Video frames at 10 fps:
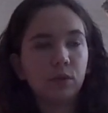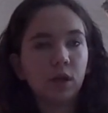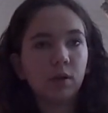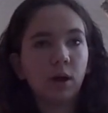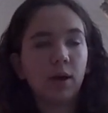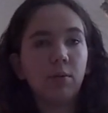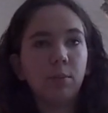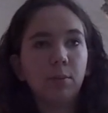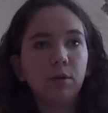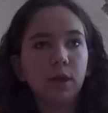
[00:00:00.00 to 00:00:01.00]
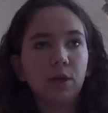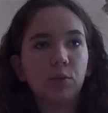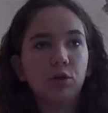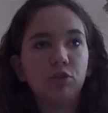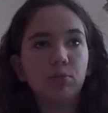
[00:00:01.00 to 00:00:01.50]
I remember, like,
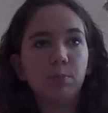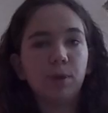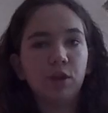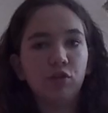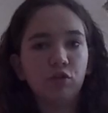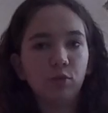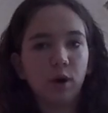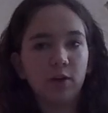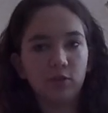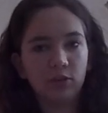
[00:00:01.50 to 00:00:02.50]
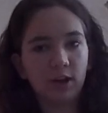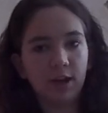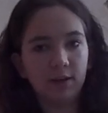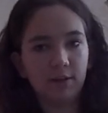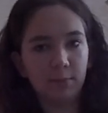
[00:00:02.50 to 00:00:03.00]
we just binged watched
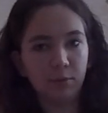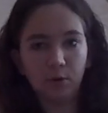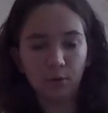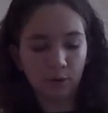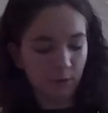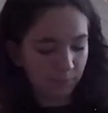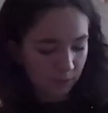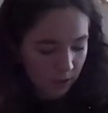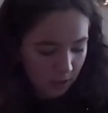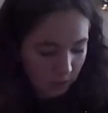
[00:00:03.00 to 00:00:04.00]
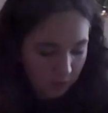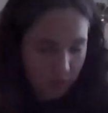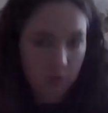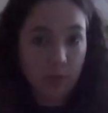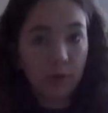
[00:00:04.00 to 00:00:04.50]
Atypical, which
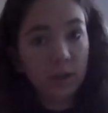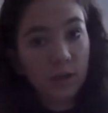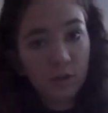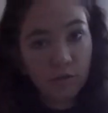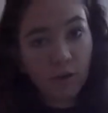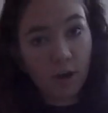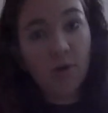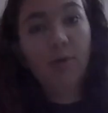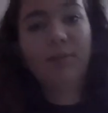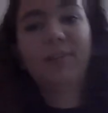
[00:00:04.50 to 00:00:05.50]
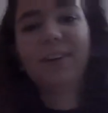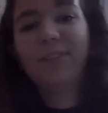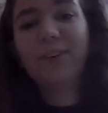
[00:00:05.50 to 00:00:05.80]
is a really good show, if you